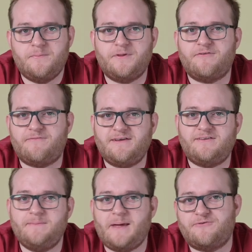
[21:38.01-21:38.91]
But the fact
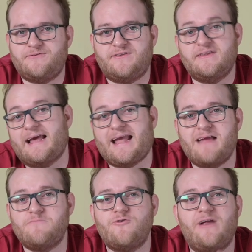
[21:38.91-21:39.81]
of the matter is that that
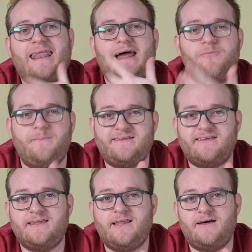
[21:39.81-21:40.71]
camera allowed me
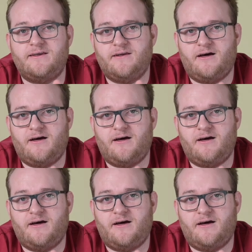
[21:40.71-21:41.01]
to learn.